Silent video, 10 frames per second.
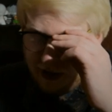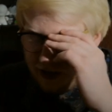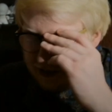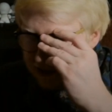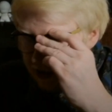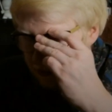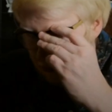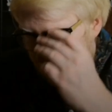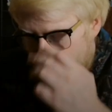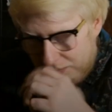
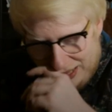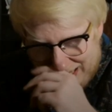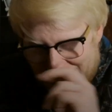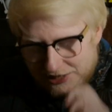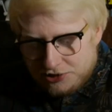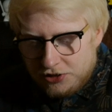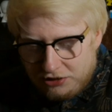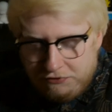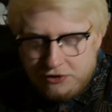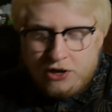So yeah, it's not the
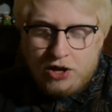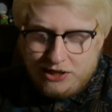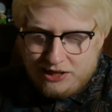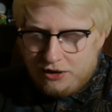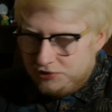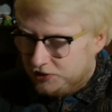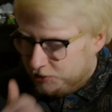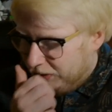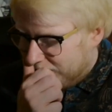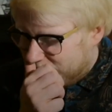finale that I was
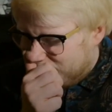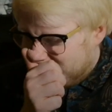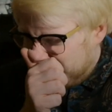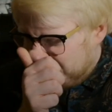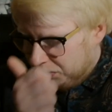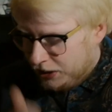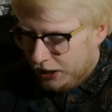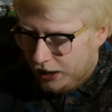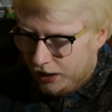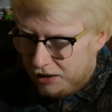expecting to do.
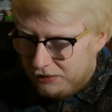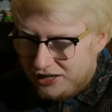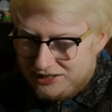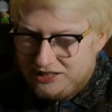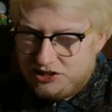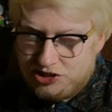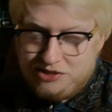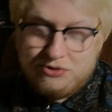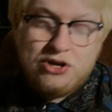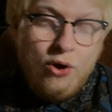I did actually
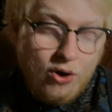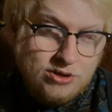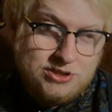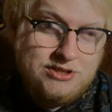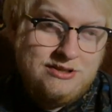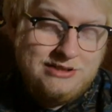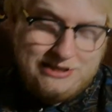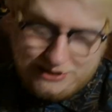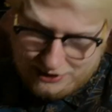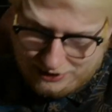record
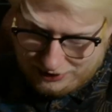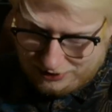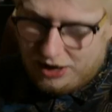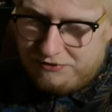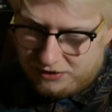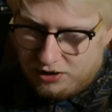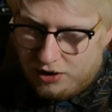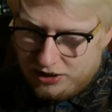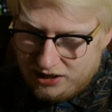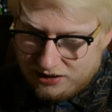a
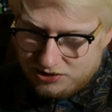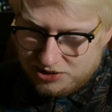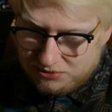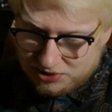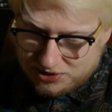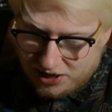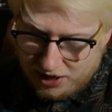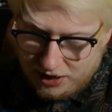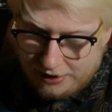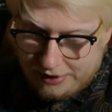finale, because it was
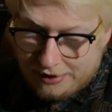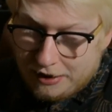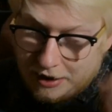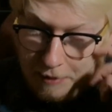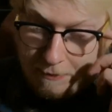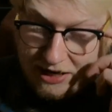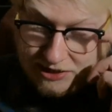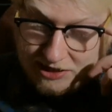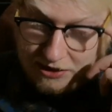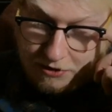
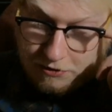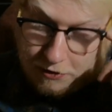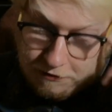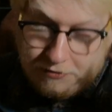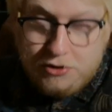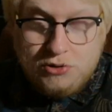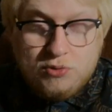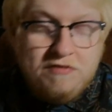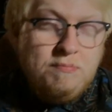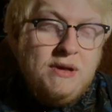mixing food
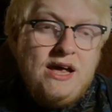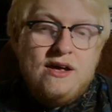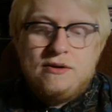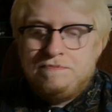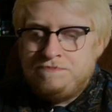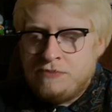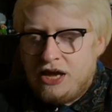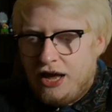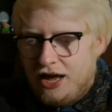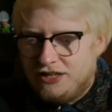with beer,
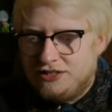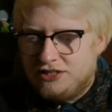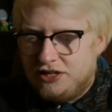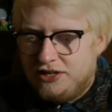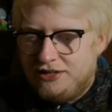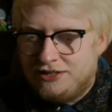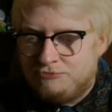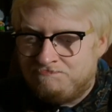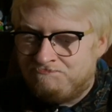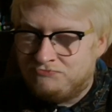and
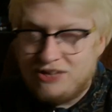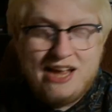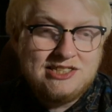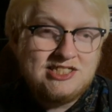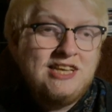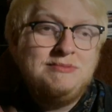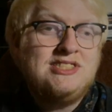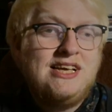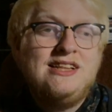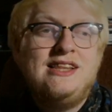it seems
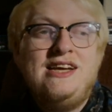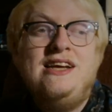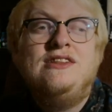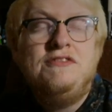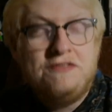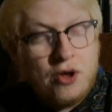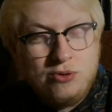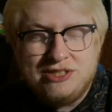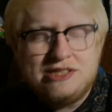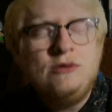that the
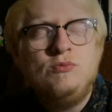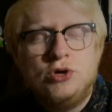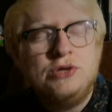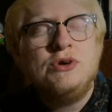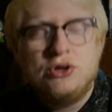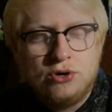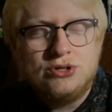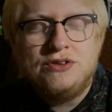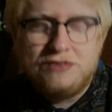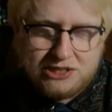phone didn't want to record
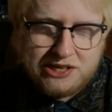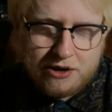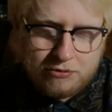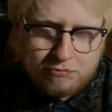the video.